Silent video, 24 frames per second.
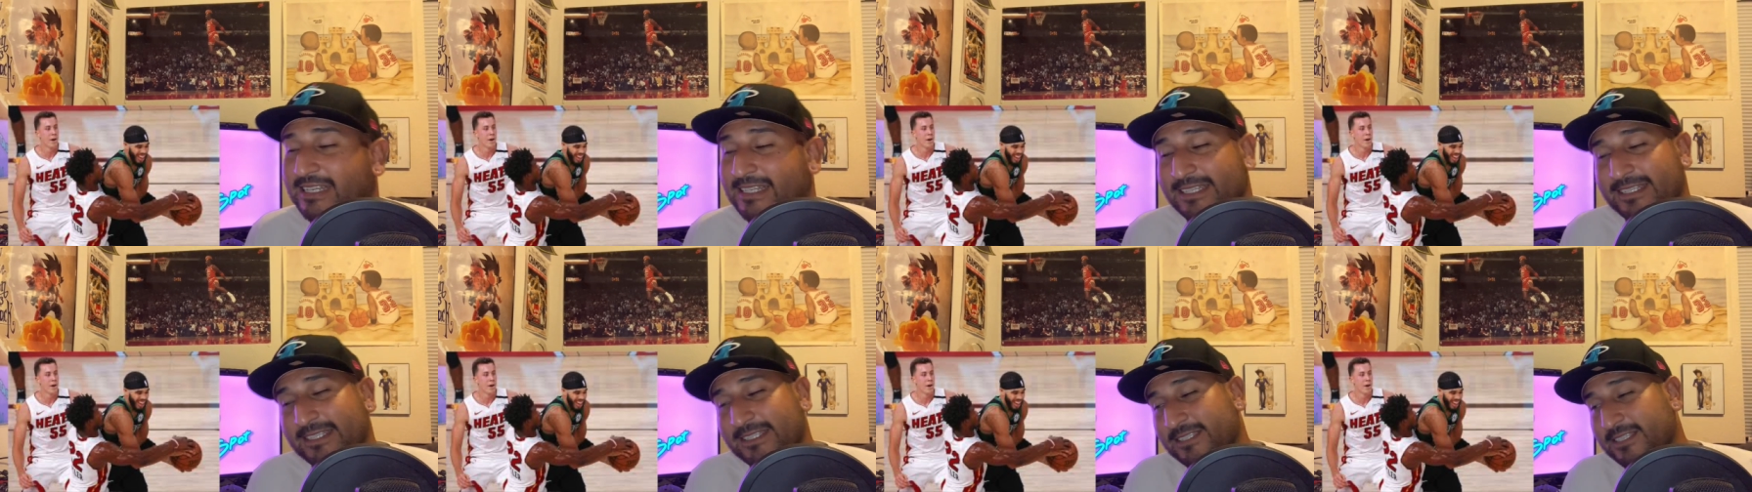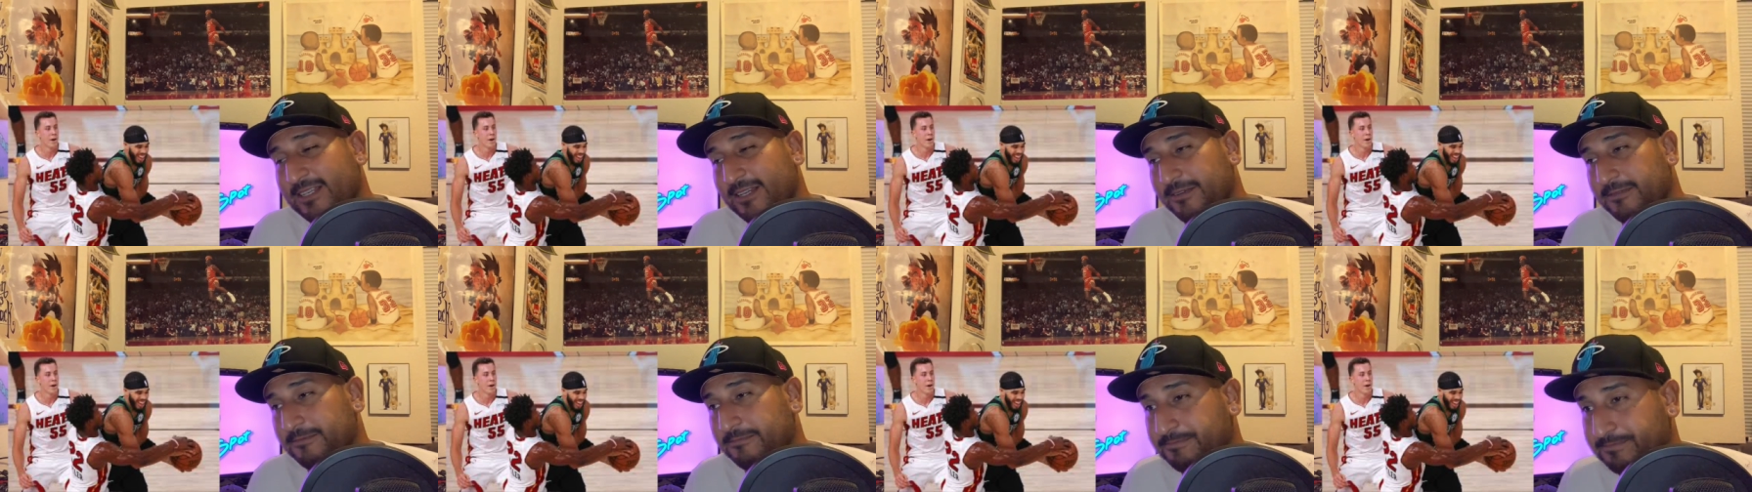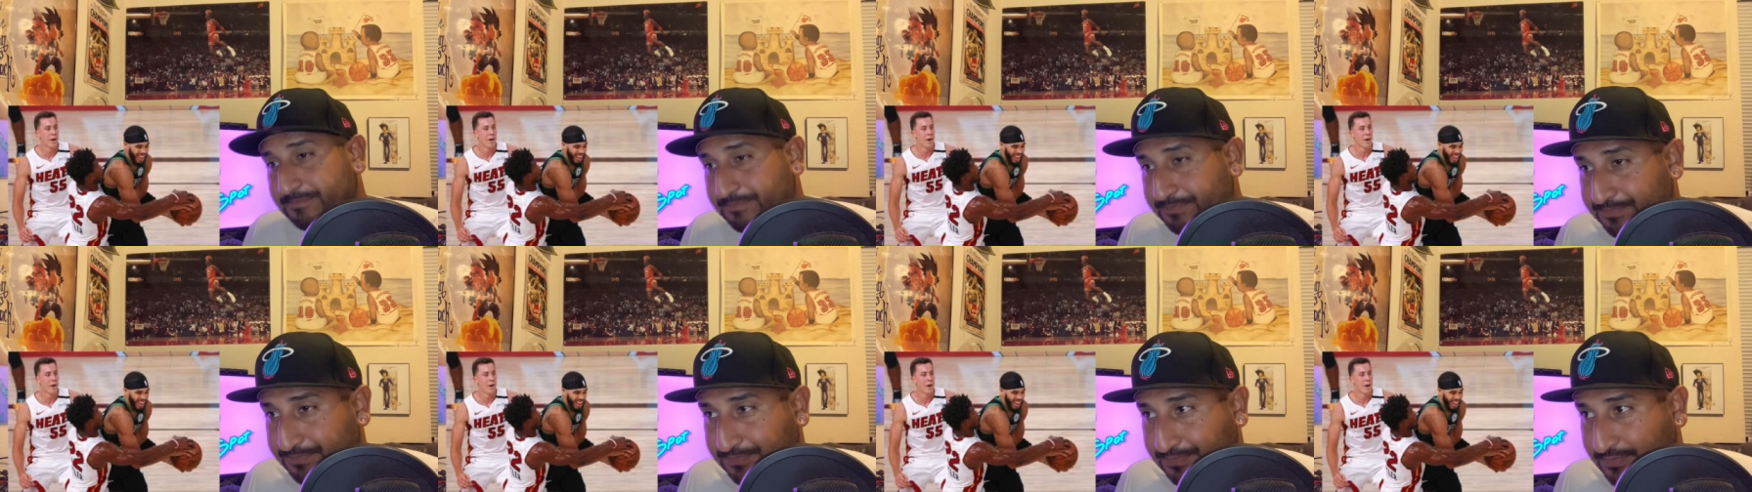So
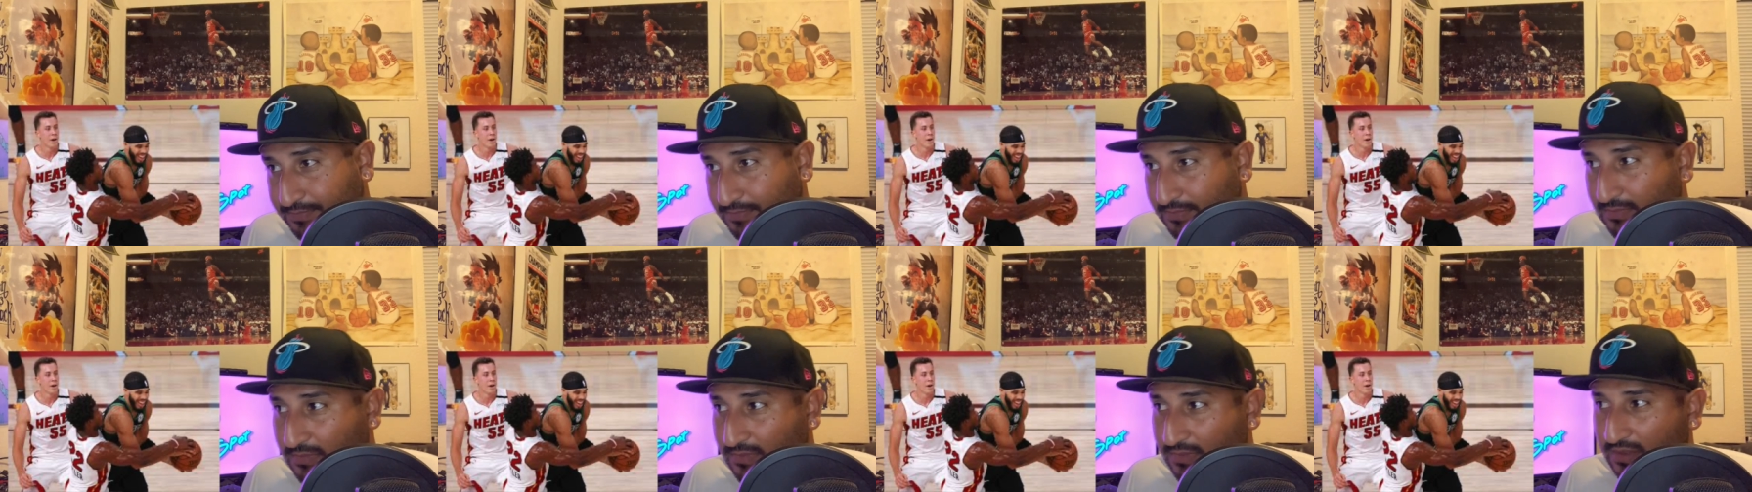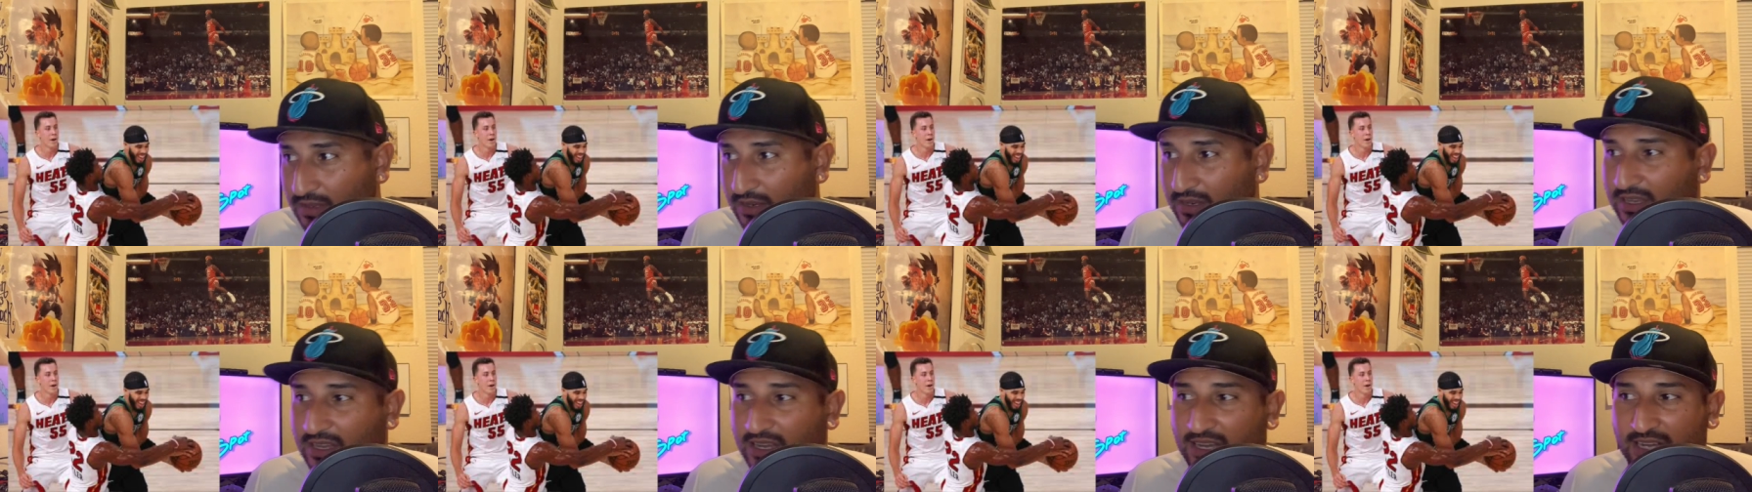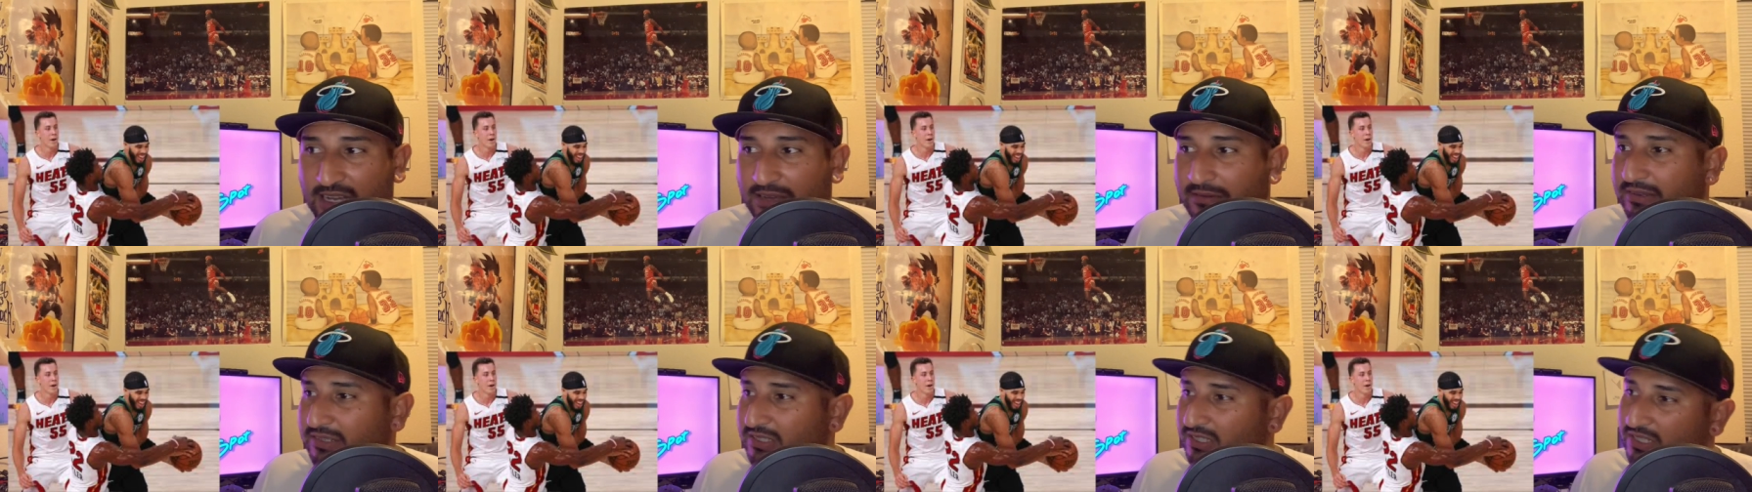
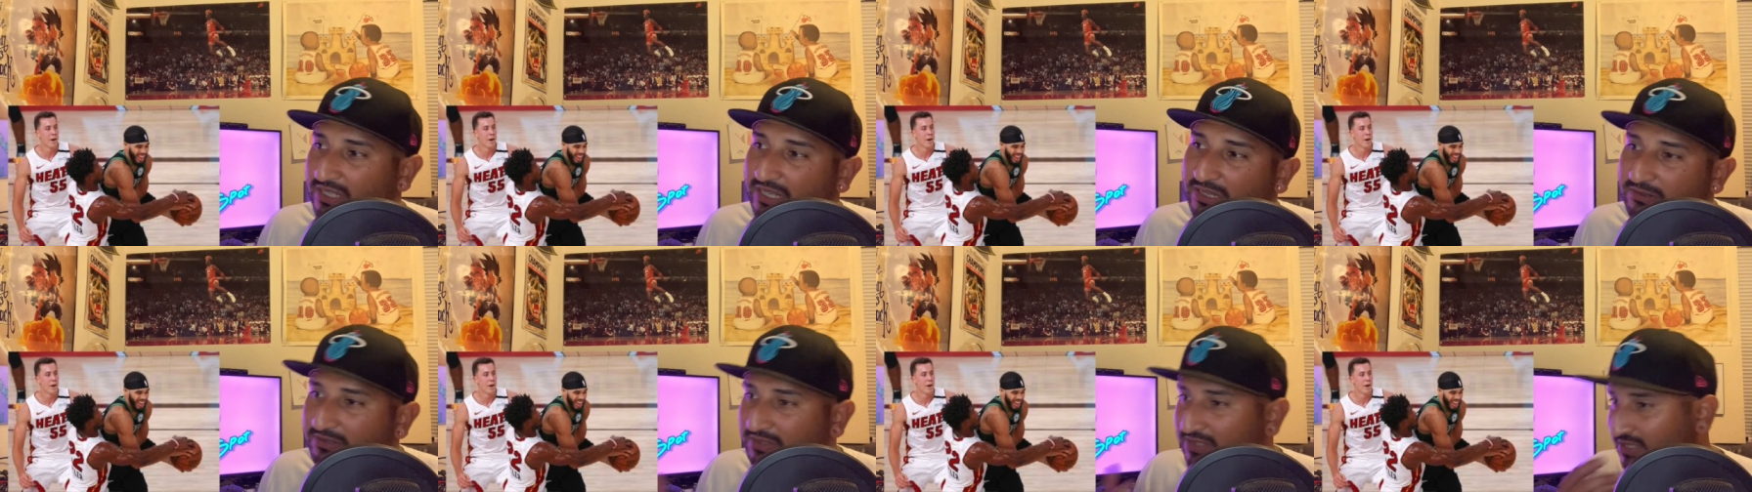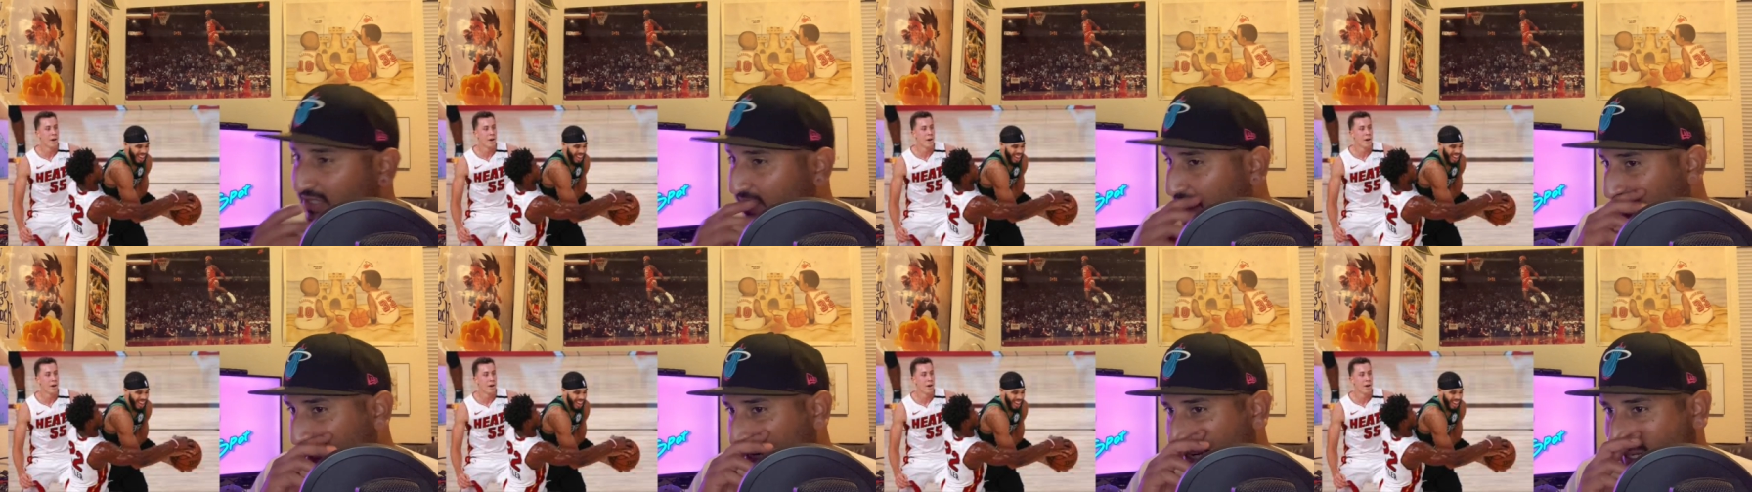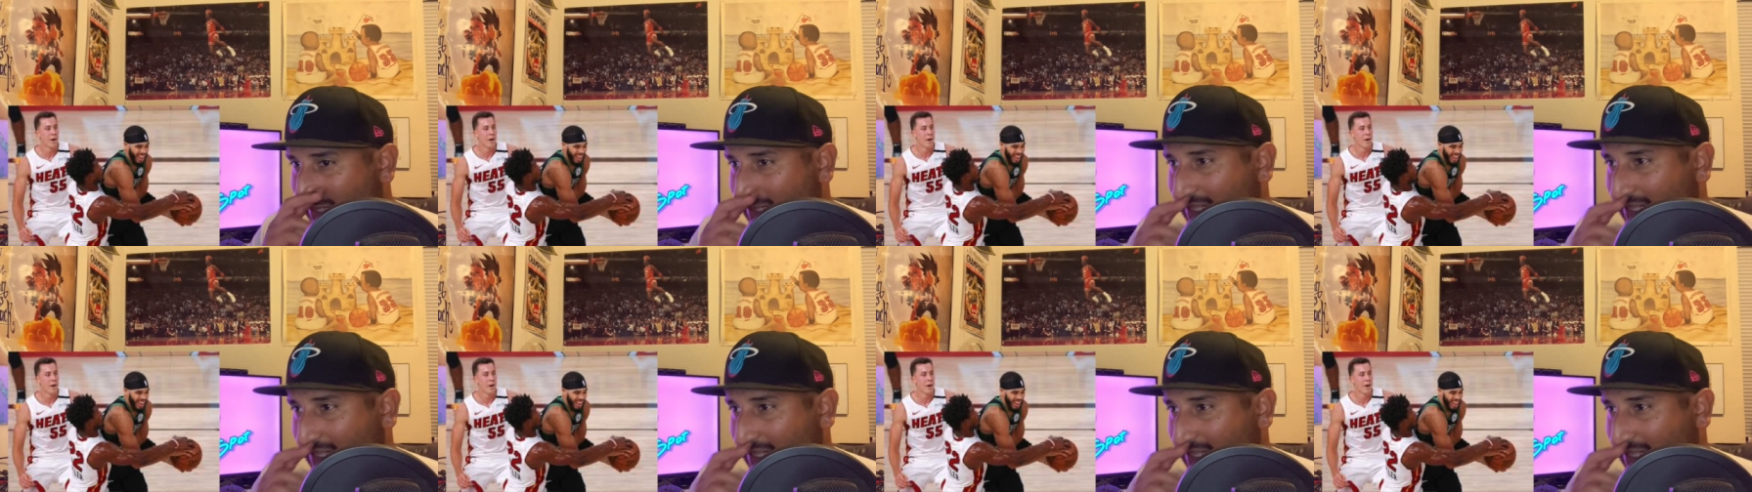it was just a